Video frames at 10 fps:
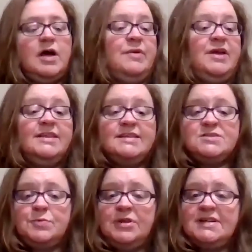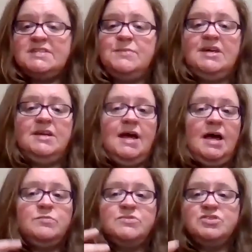I'm in this placement,
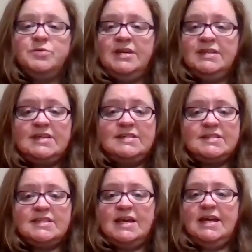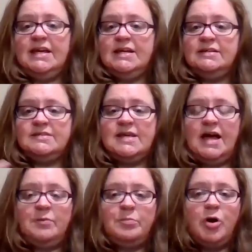I'm doing these things,
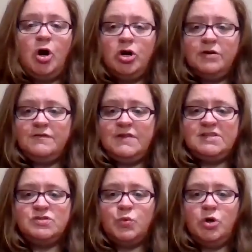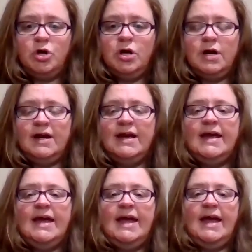I'm part of this work,
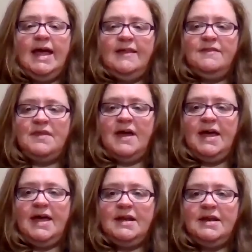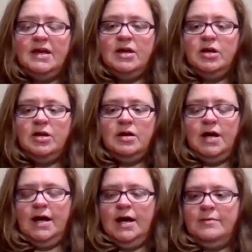and then
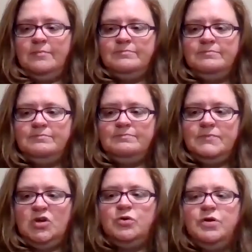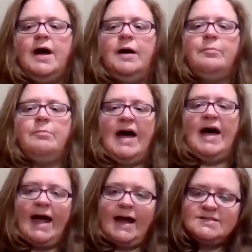you come
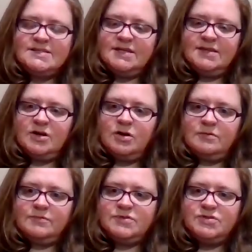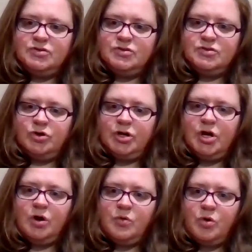back to your
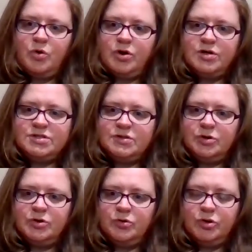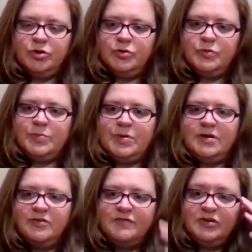cohort, your group,
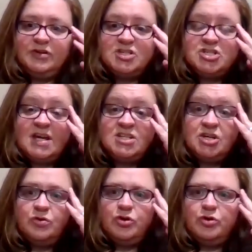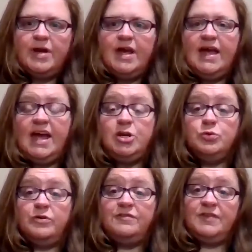your field education group, and
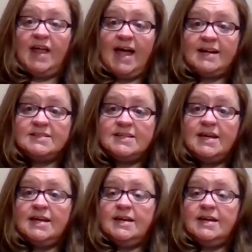you reflect.